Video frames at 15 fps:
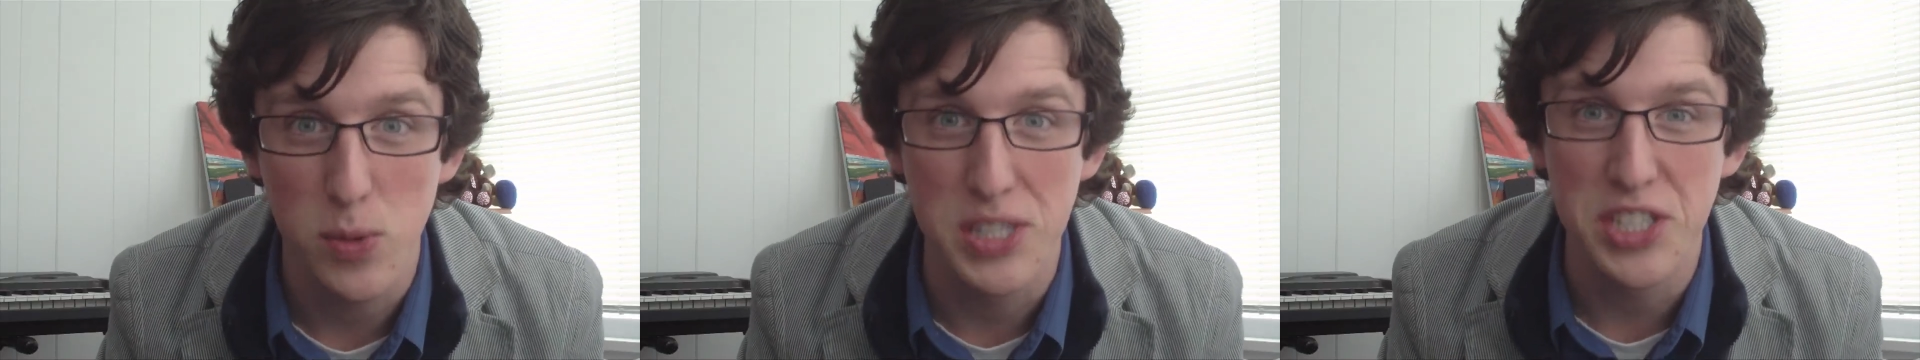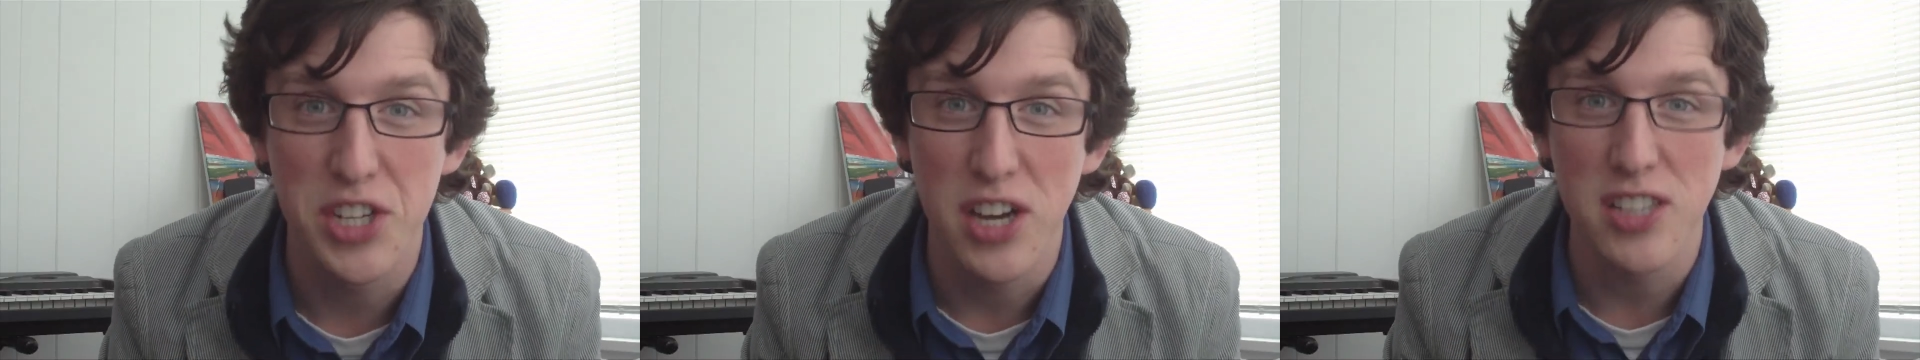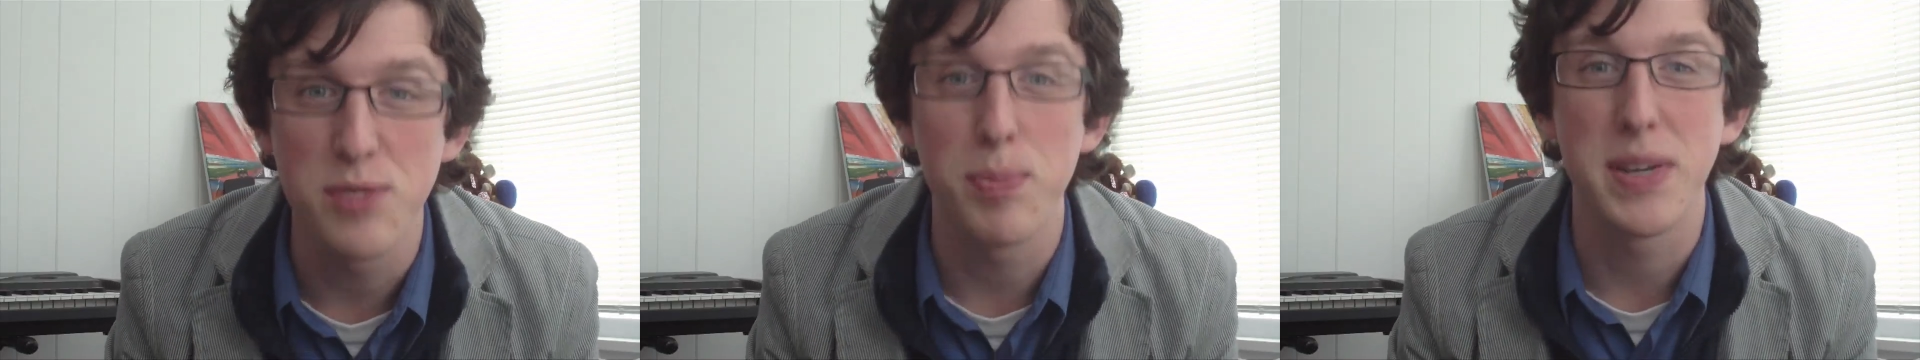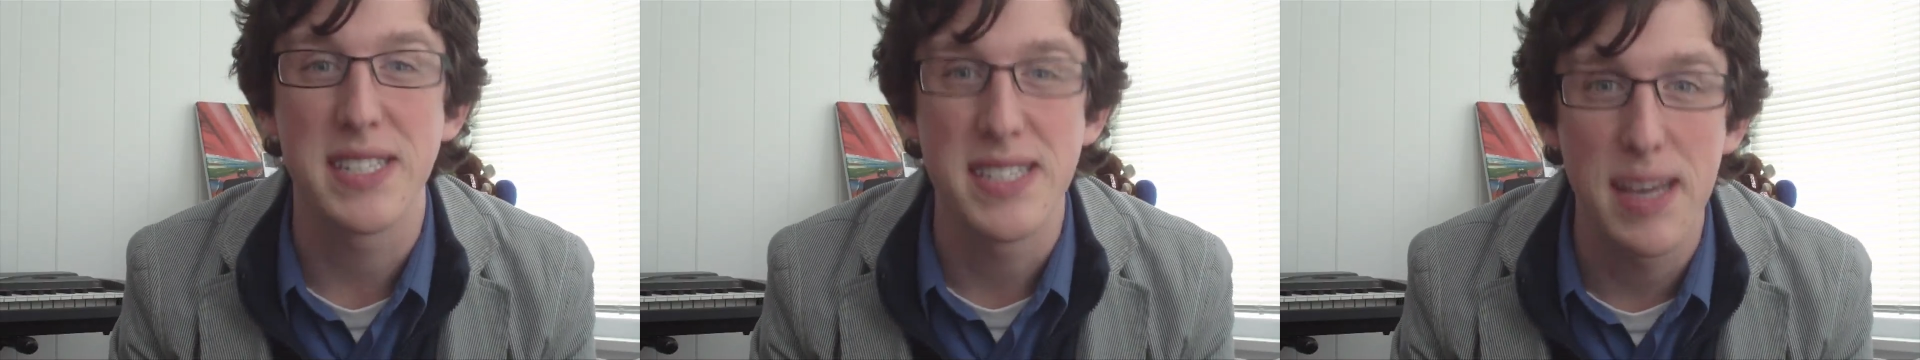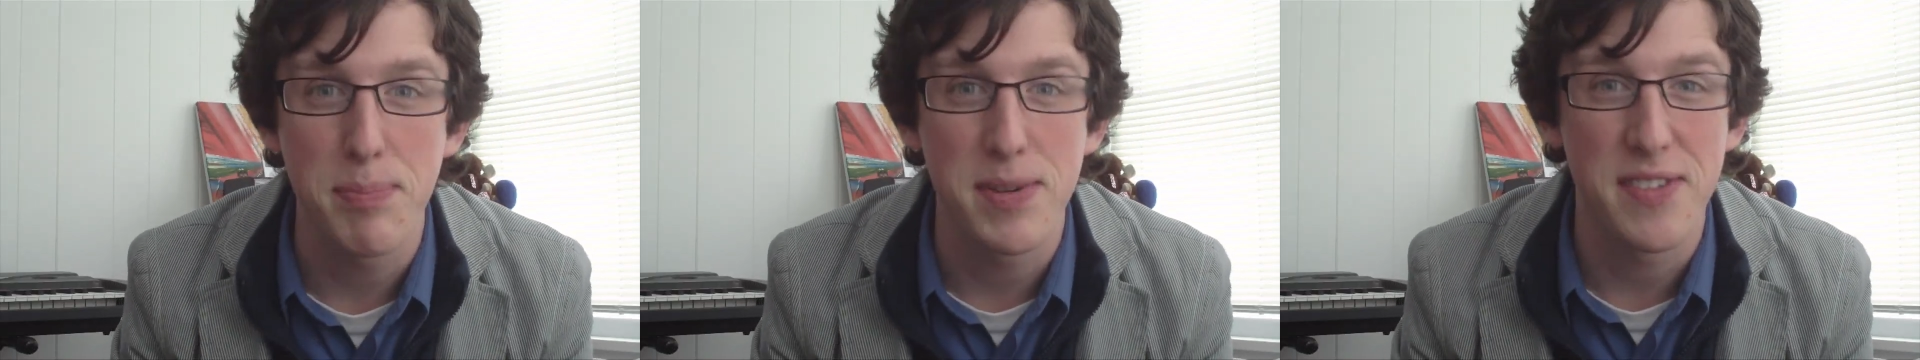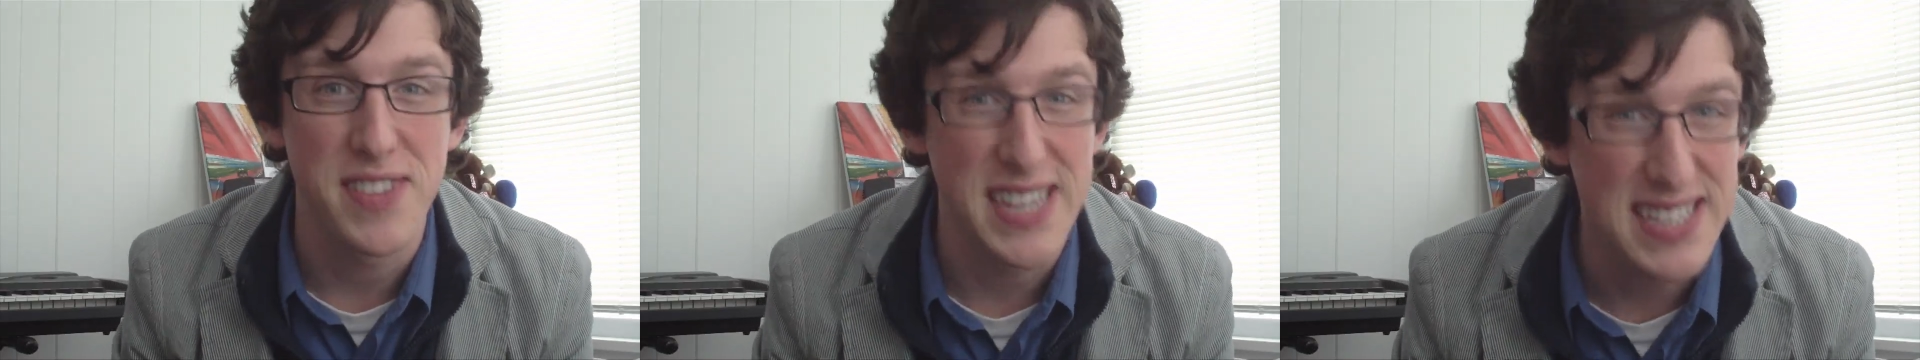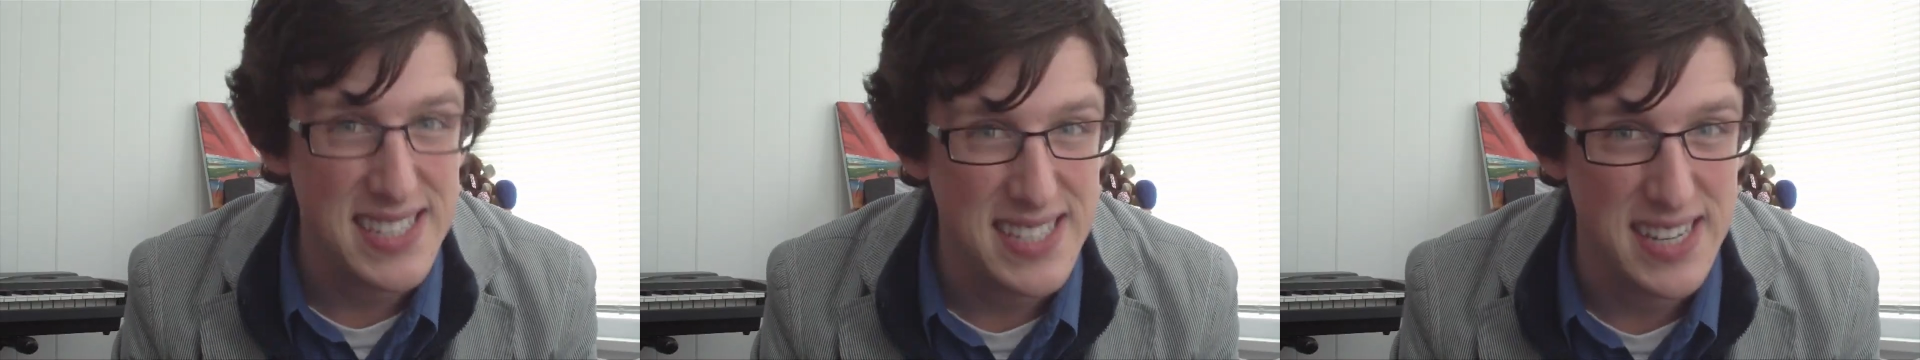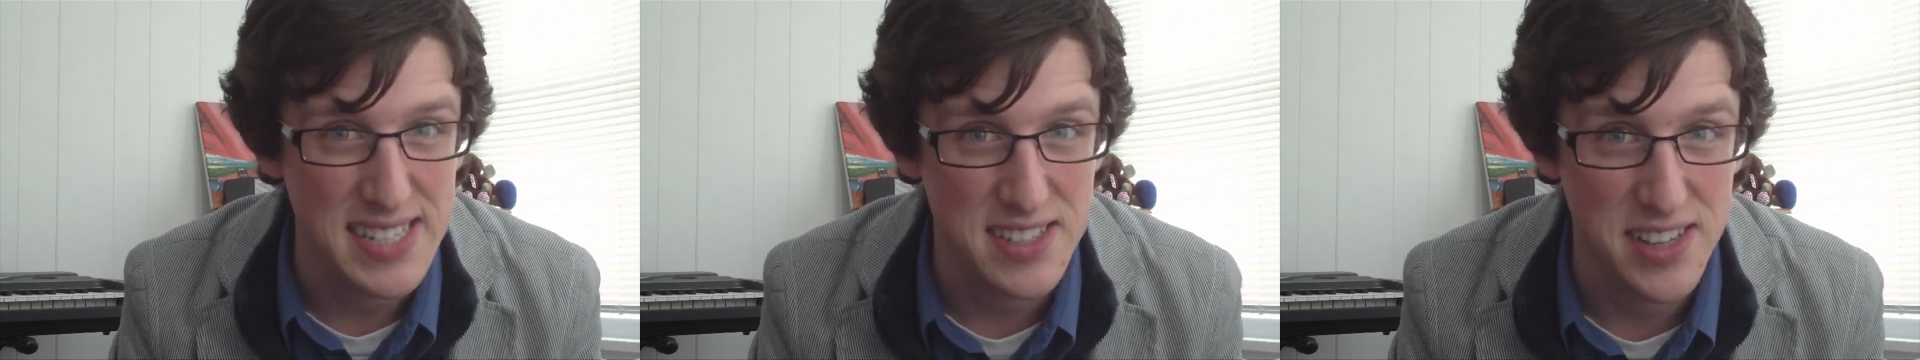was John's perceptive
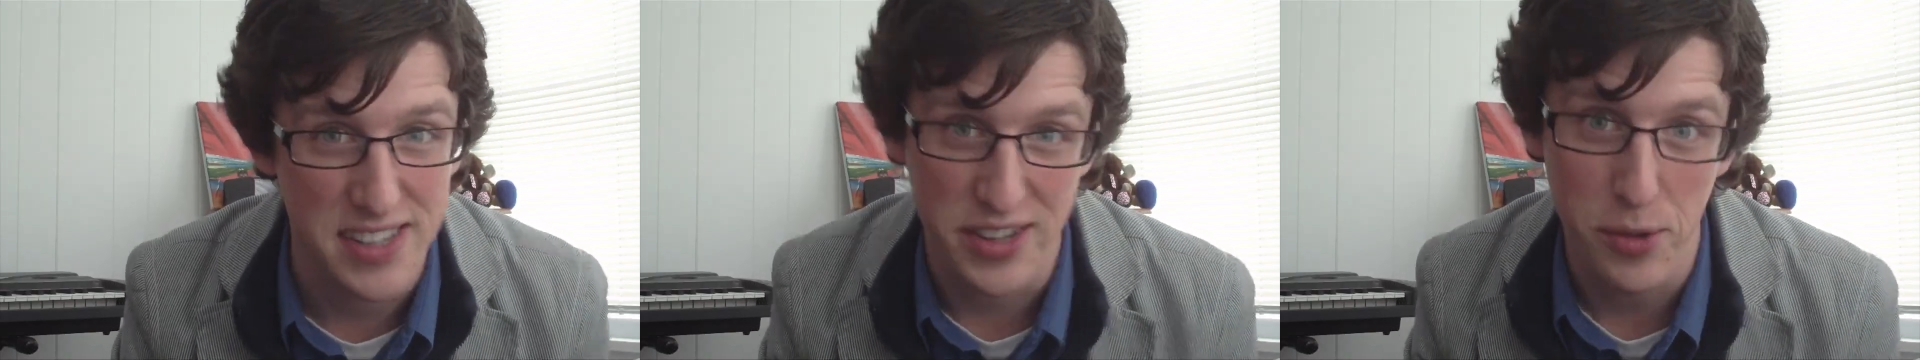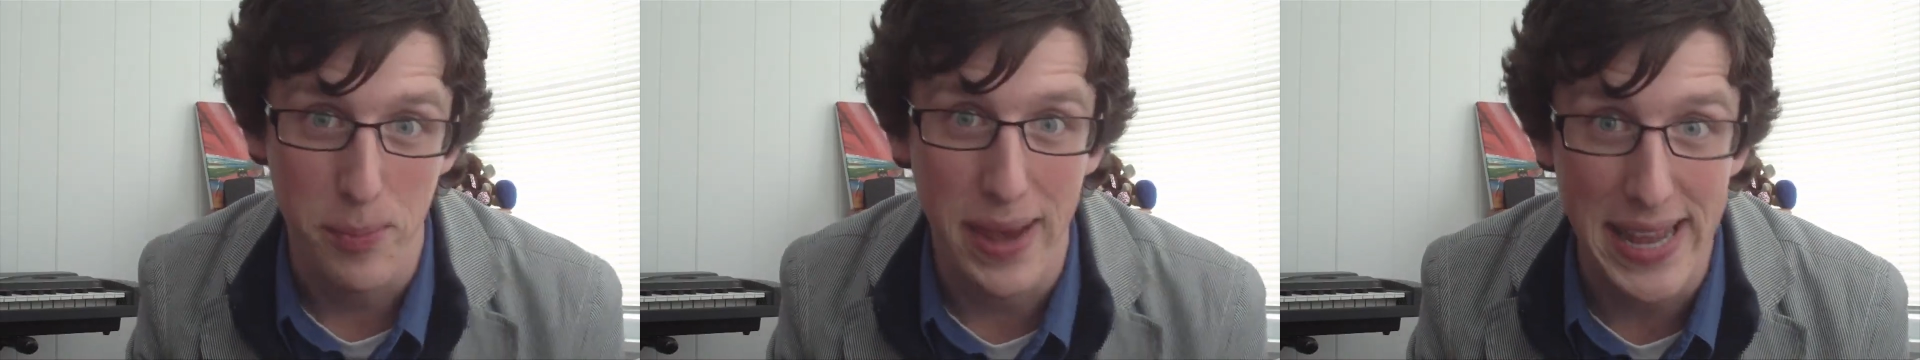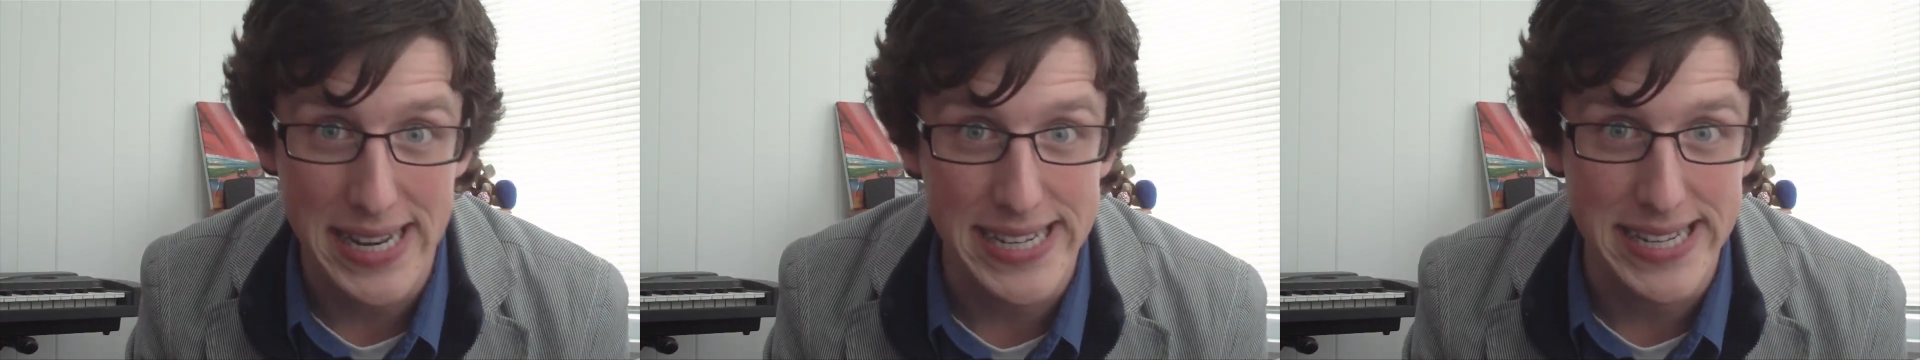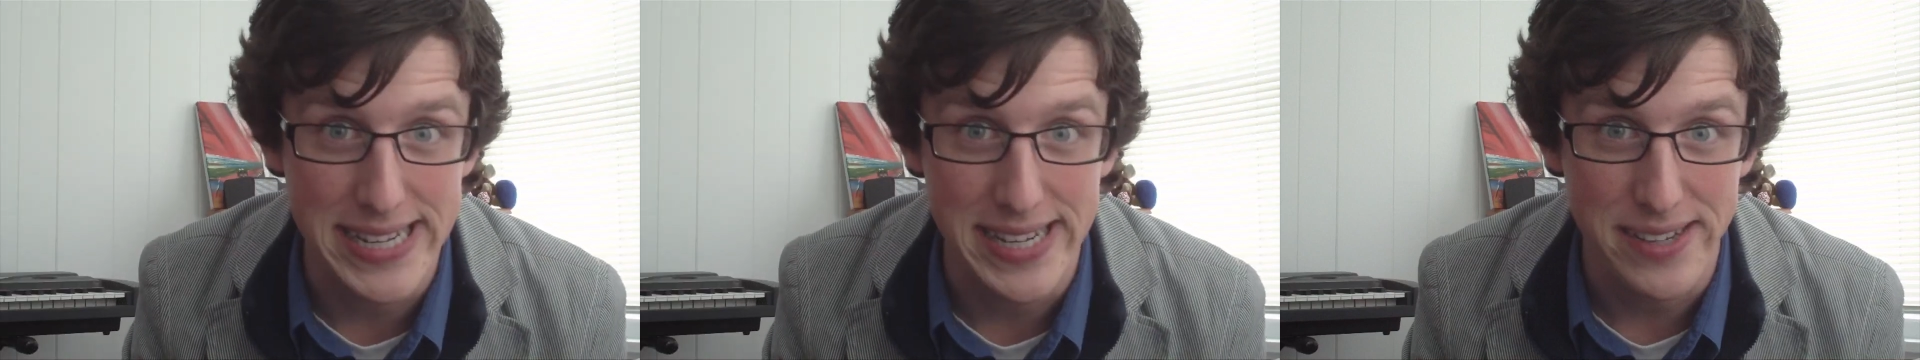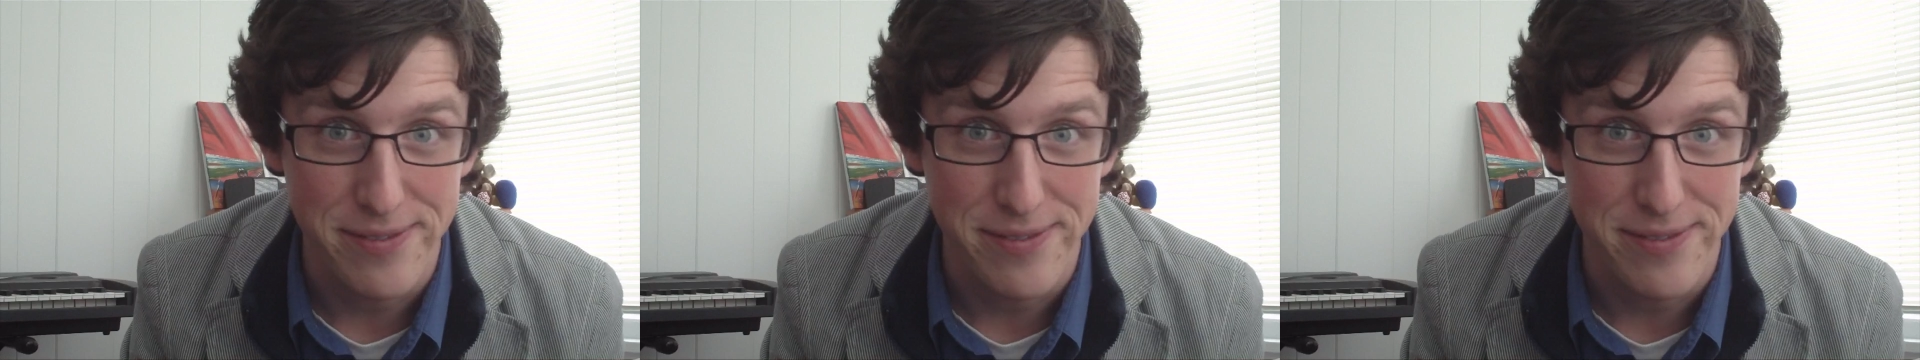insights on humanity.